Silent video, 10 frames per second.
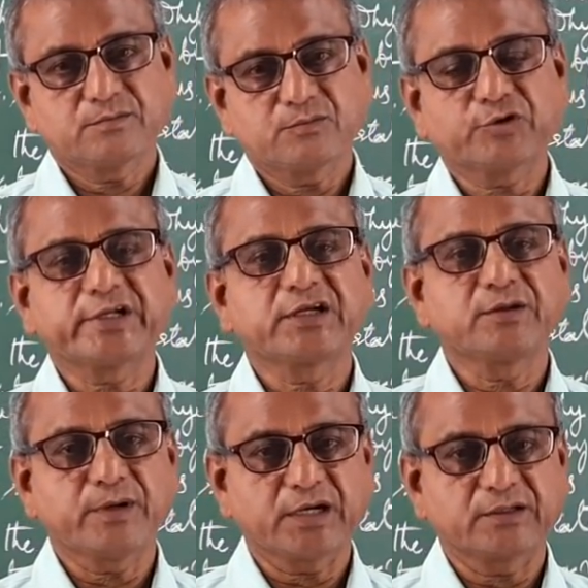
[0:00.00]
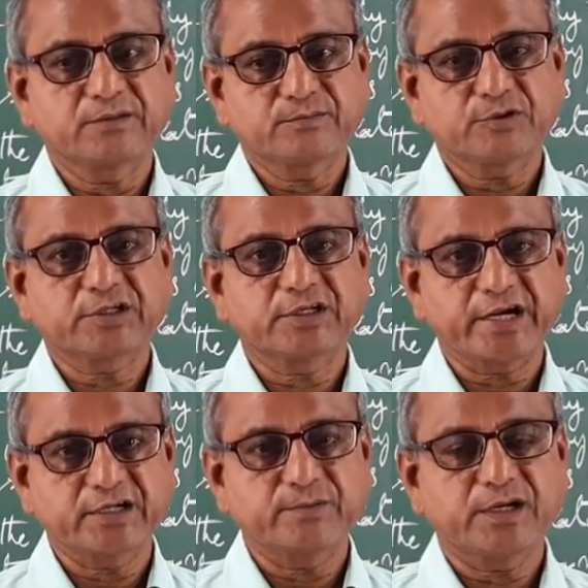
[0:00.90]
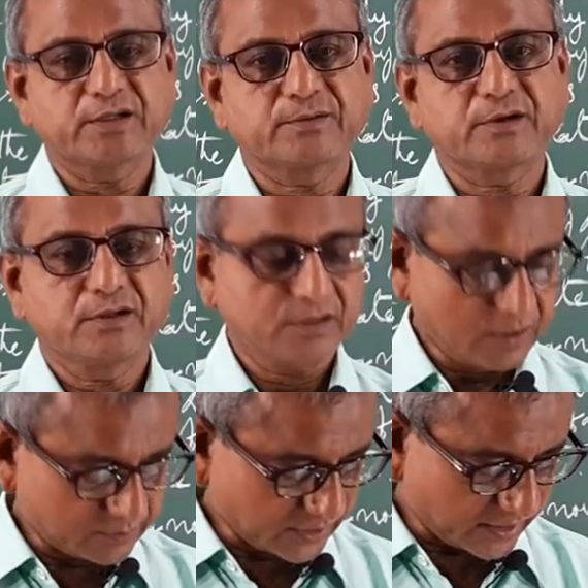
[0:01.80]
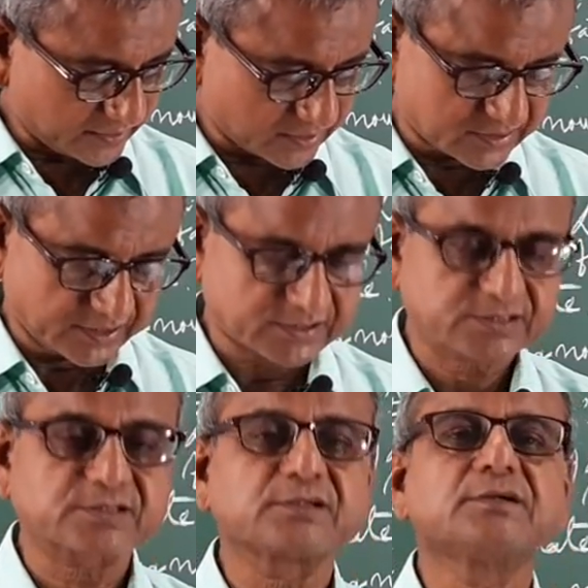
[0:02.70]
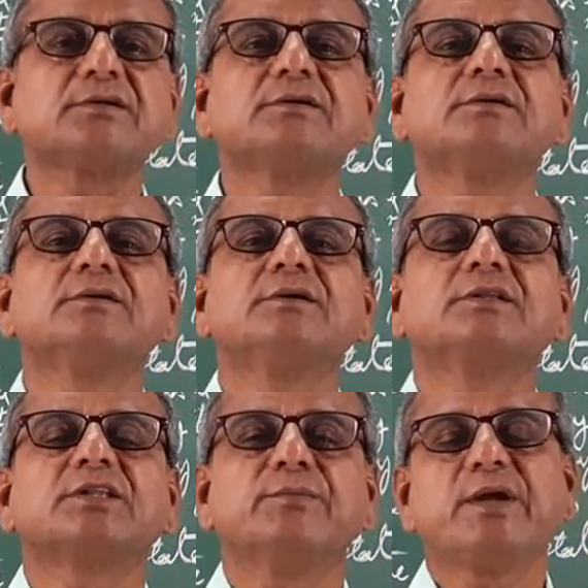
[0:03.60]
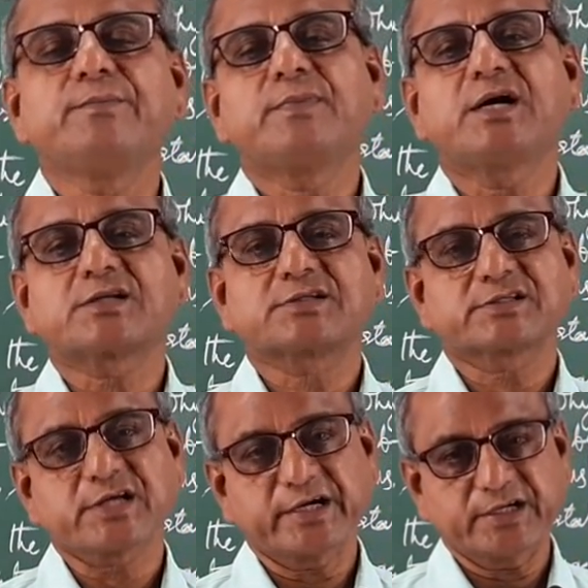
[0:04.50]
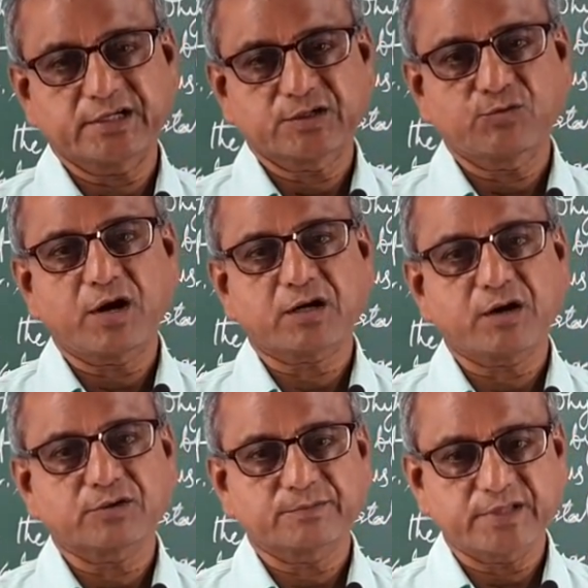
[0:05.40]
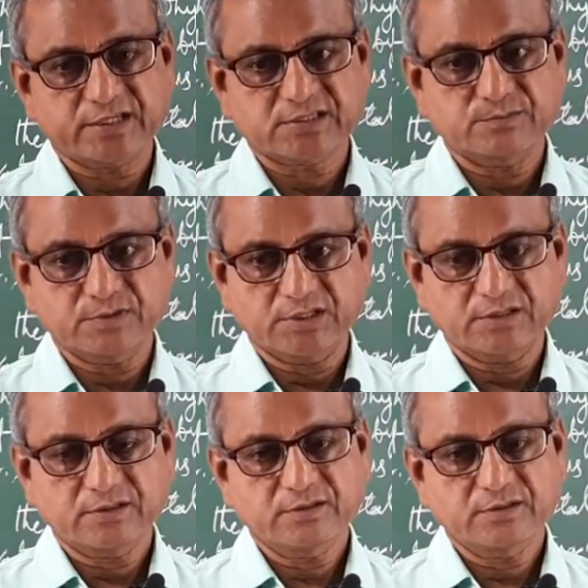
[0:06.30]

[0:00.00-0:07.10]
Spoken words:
voting right demand of the third estates, the members decided to walk out of the assembly